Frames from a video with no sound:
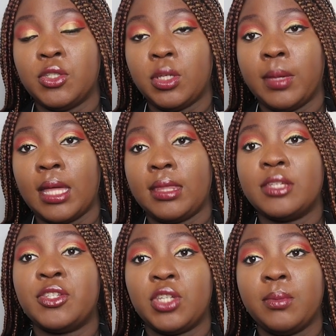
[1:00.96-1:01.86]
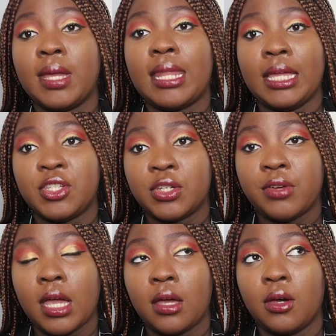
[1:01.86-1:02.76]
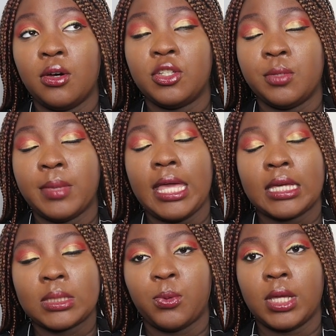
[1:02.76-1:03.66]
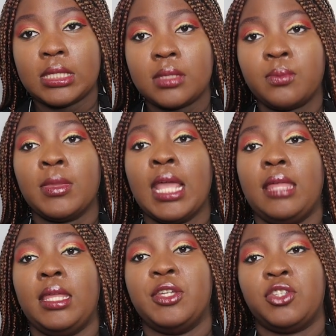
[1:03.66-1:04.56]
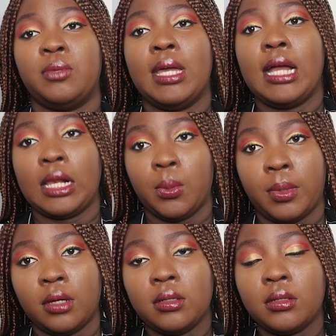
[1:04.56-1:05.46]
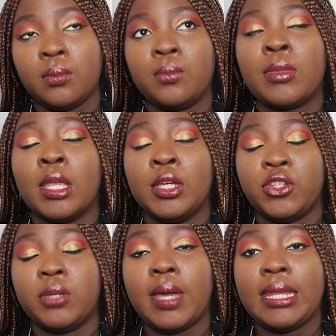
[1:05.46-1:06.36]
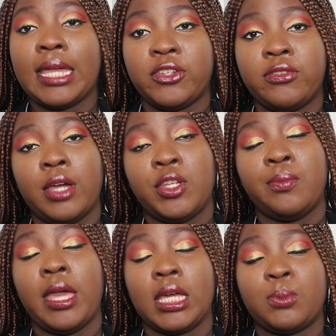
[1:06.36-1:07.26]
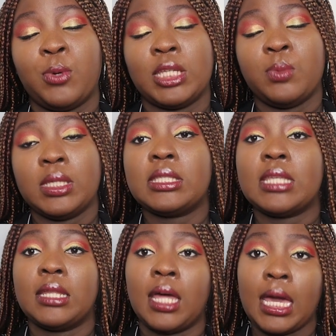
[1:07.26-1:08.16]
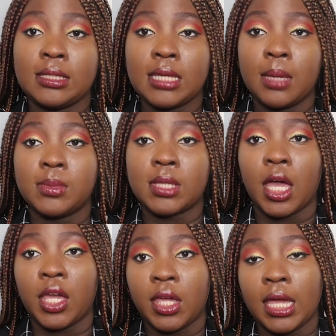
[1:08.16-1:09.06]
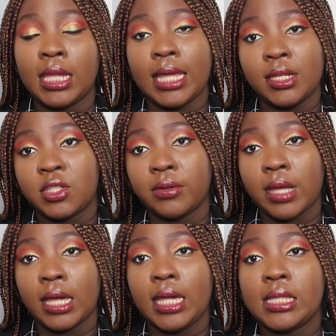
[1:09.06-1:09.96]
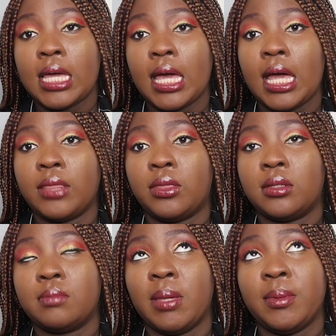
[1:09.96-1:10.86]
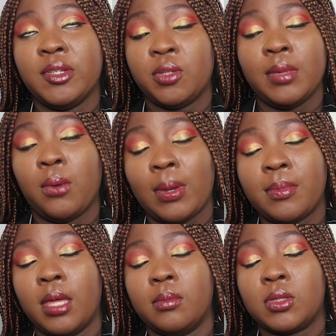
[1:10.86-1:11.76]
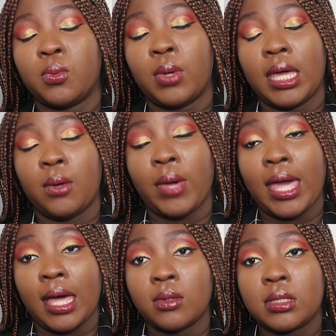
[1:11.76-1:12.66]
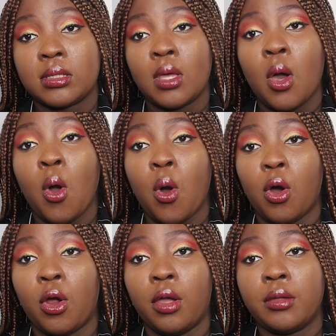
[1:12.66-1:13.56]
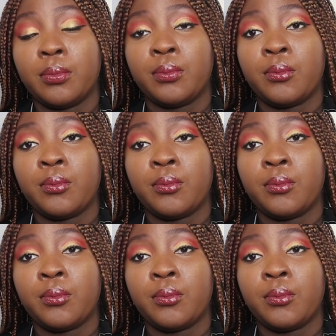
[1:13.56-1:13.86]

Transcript: on Jumia. There's Jumia Nigeria or Jumia Express, and there's Jumia Global. Jumia Nigeria or Jumia Express means that the items are here in Nigeria, either at maybe Jumia warehouse or